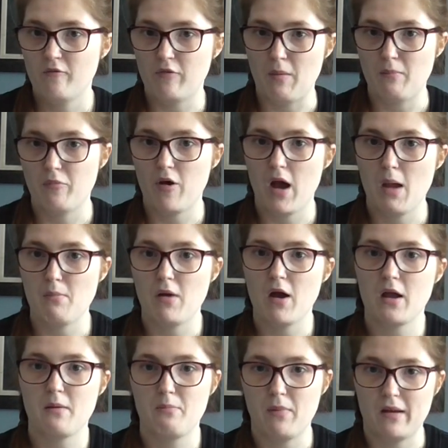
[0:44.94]
from
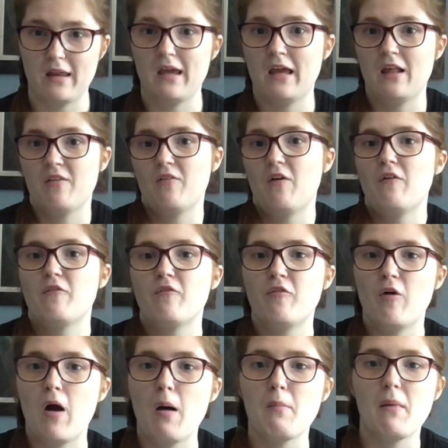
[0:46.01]
Primark but it is
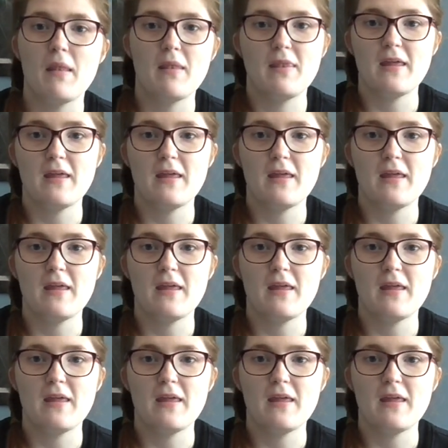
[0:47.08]
from